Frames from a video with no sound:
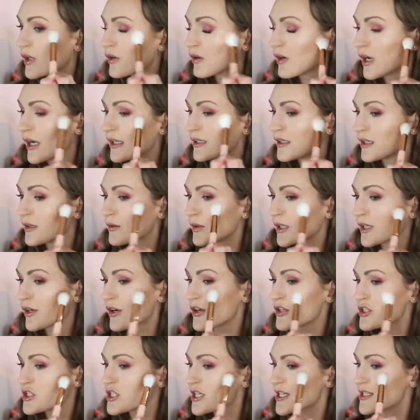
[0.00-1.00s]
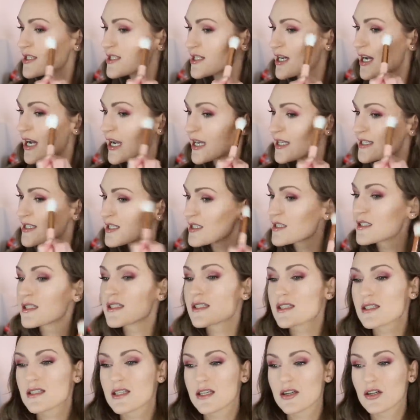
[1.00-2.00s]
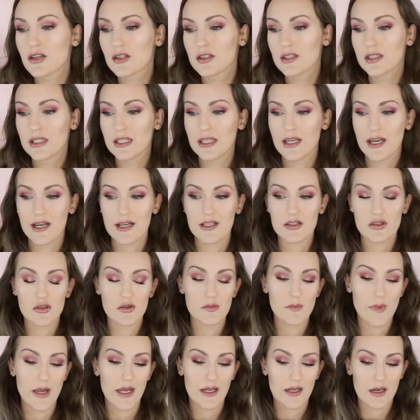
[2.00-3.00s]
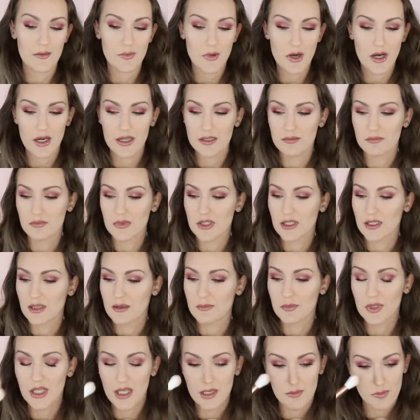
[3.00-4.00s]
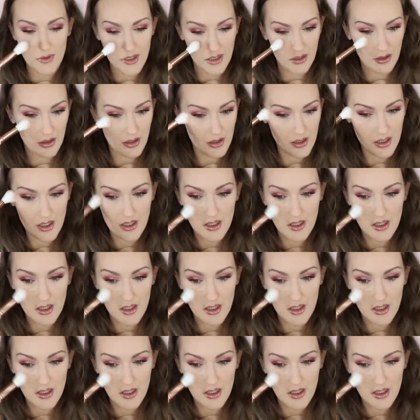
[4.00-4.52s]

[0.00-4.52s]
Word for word: All right, there we go. She stays. It's the only actual makeup item that I'm keeping